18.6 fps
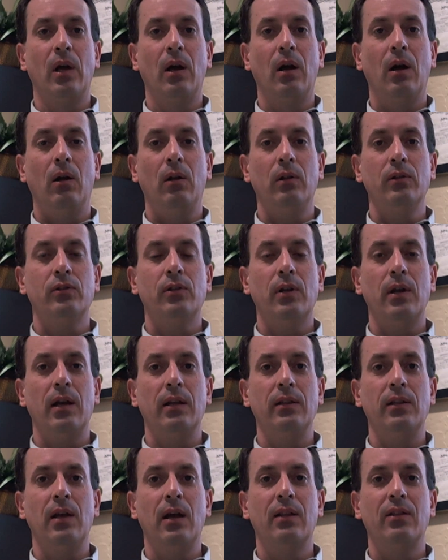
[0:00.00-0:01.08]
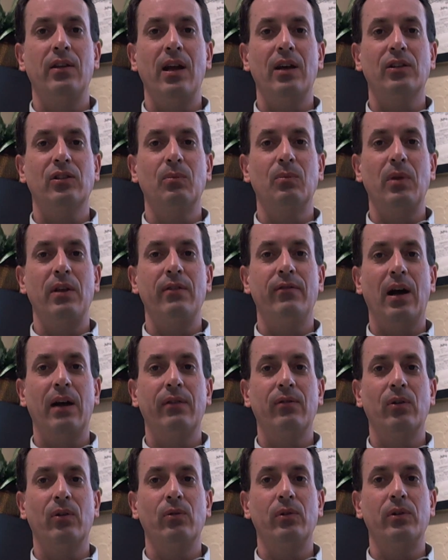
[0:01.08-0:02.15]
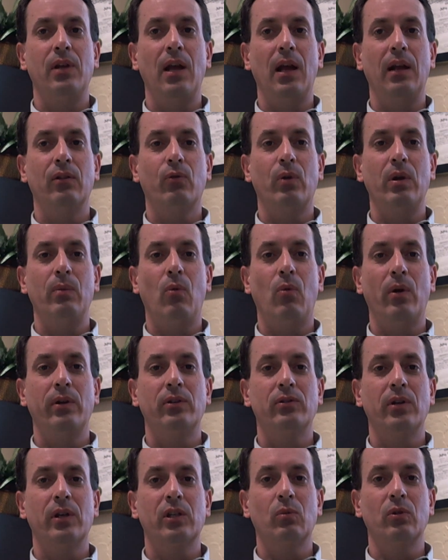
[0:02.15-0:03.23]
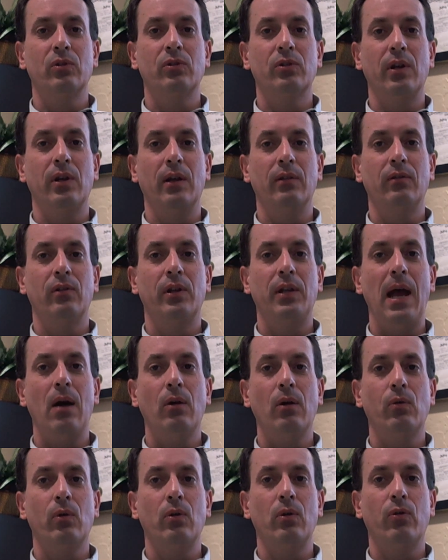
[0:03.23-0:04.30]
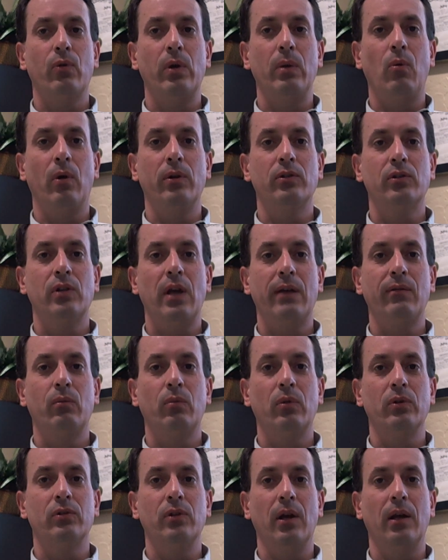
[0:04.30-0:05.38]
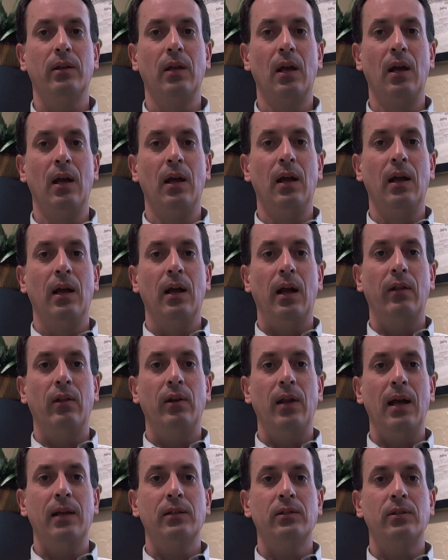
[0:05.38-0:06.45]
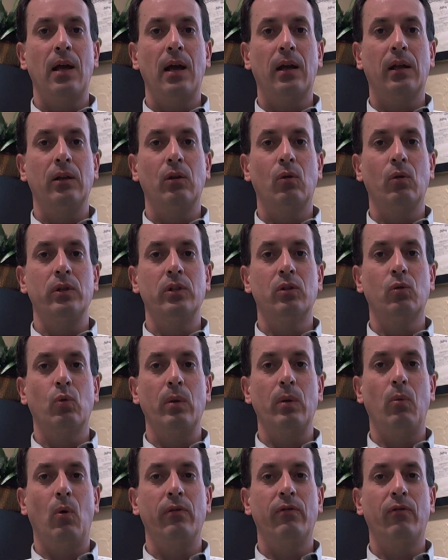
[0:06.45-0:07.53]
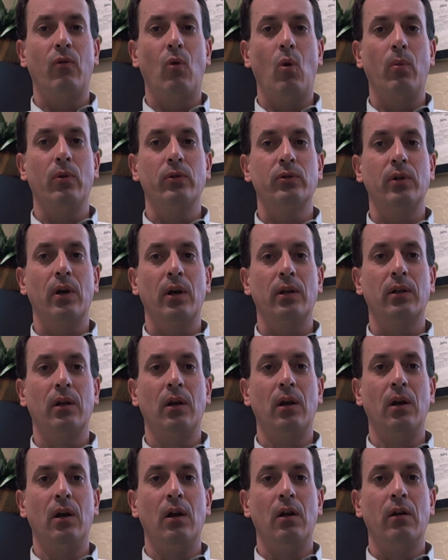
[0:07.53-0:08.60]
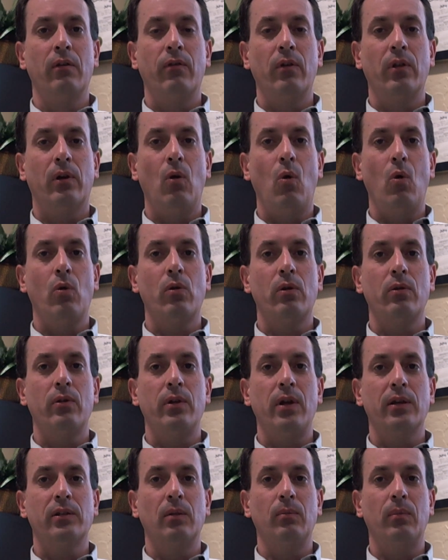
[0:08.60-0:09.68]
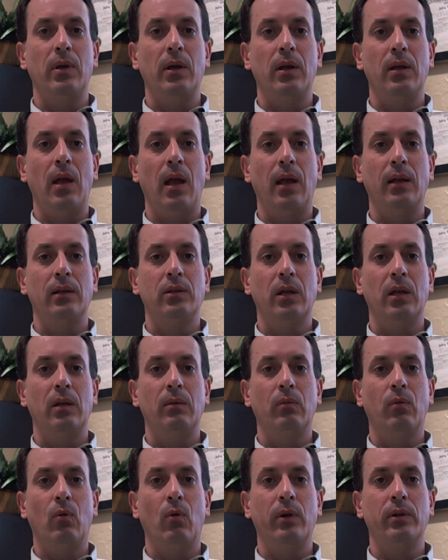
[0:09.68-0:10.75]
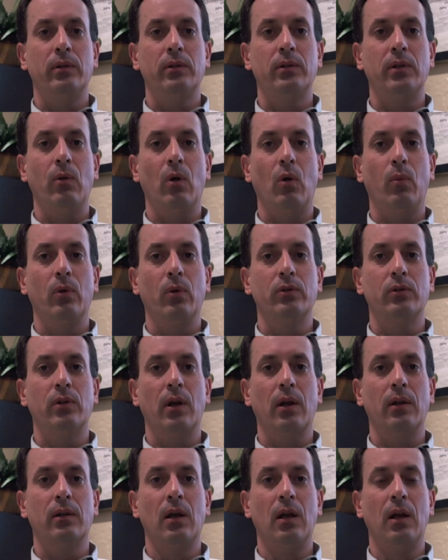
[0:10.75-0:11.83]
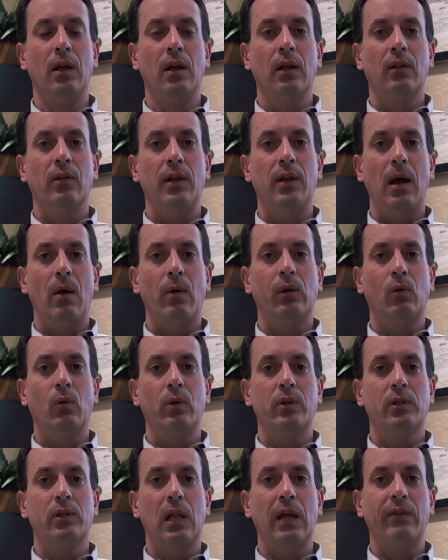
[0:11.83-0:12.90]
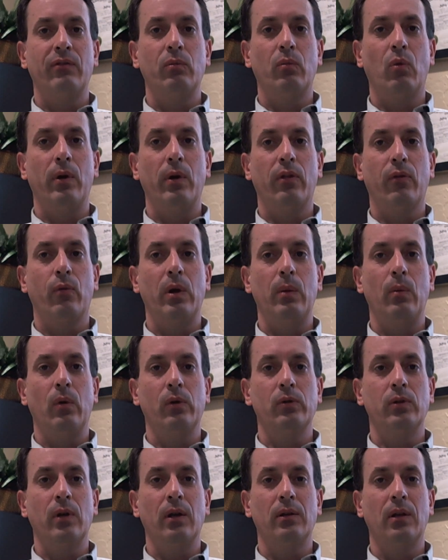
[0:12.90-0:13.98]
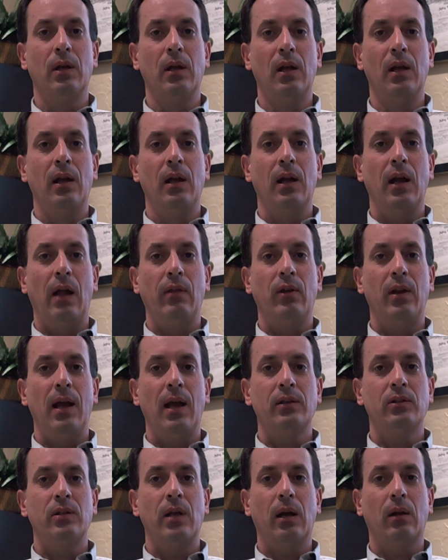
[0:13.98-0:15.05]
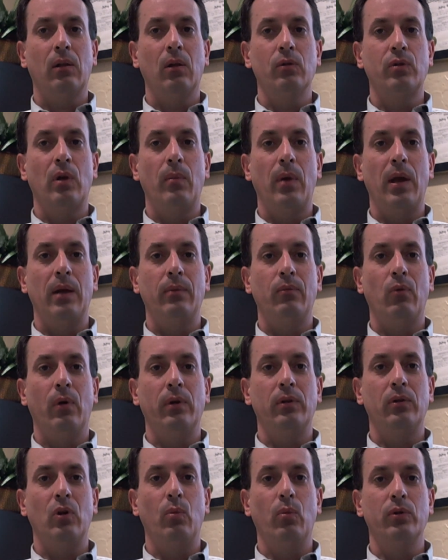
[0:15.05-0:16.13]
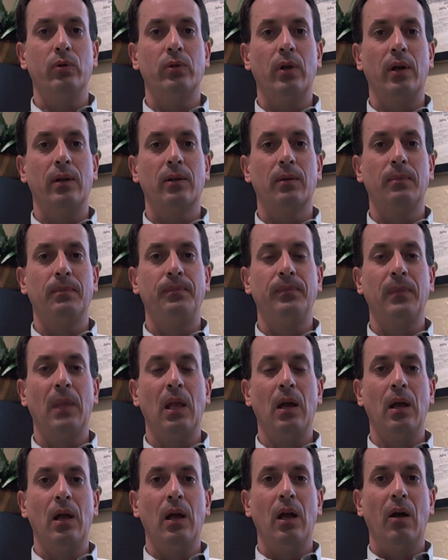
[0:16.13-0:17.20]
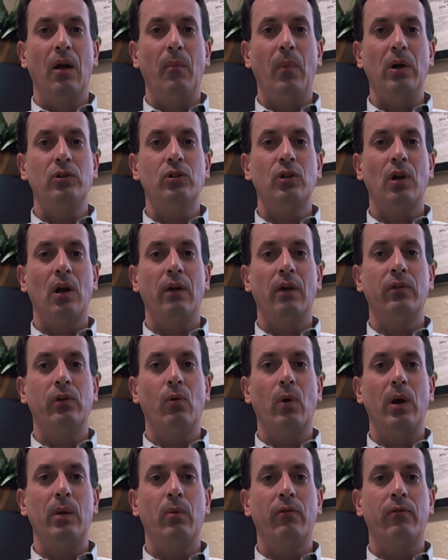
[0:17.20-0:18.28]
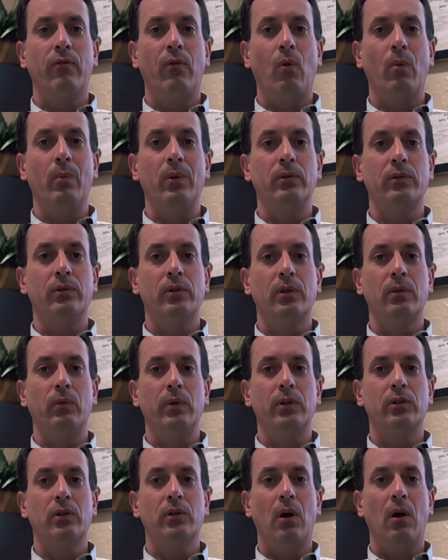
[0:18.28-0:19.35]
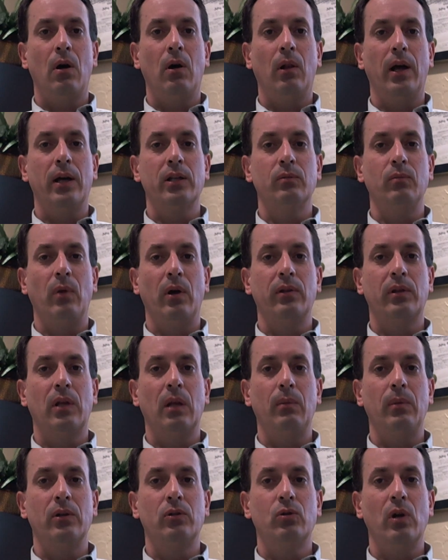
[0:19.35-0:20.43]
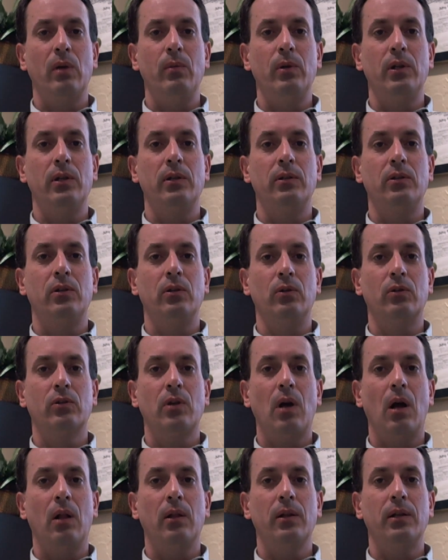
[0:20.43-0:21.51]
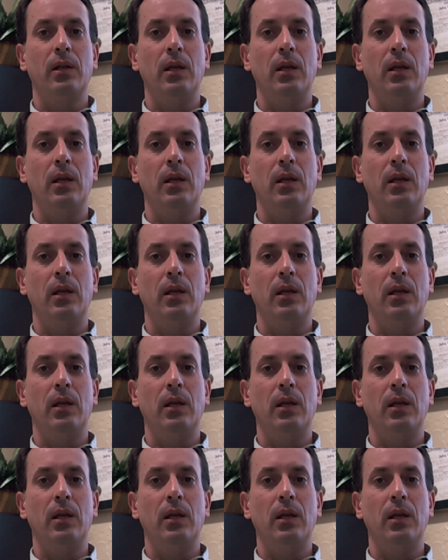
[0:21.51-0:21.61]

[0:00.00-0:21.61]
All said, the S&P 500 gained 3.6%, the Dow grew 3.7%, and the NASDAQ increased 3.4%. For the quarter, the S&P gained 10.0%, the Dow increased 11.3%, and the NASDAQ closed up 8.2%. Much of the great performance we saw last month can be attributed to solid